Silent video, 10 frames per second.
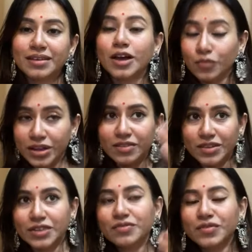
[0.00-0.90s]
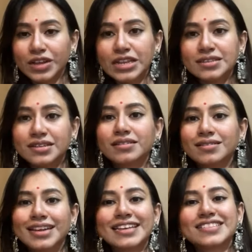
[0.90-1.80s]
When is the
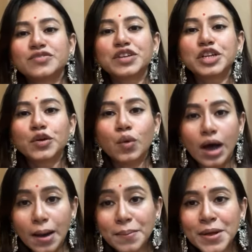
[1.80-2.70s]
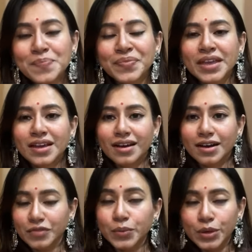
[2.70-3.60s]
next video up?
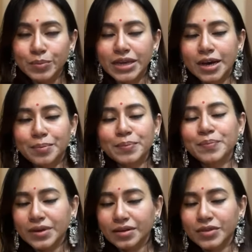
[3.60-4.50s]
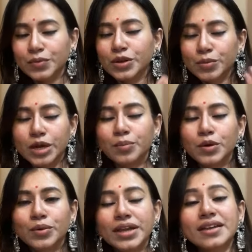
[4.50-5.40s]
We will be
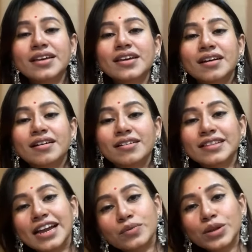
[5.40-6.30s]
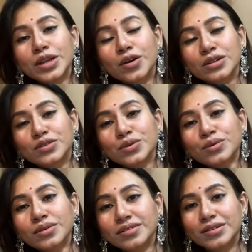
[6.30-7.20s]
uploading. That will
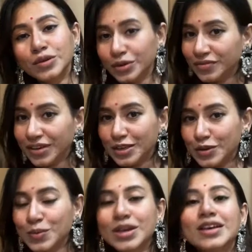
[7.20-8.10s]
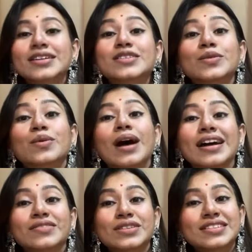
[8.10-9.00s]
also notify you. So
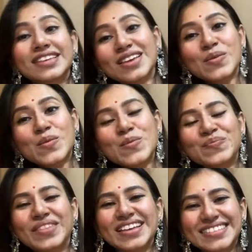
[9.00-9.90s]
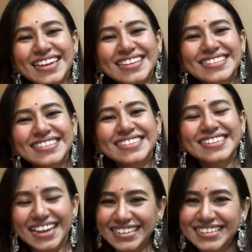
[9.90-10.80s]
I will see you next lesson.
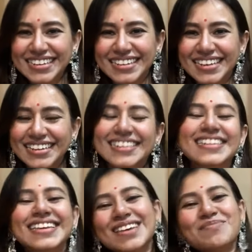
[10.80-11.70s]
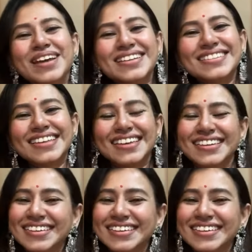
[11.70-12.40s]
Until then, keep dancing.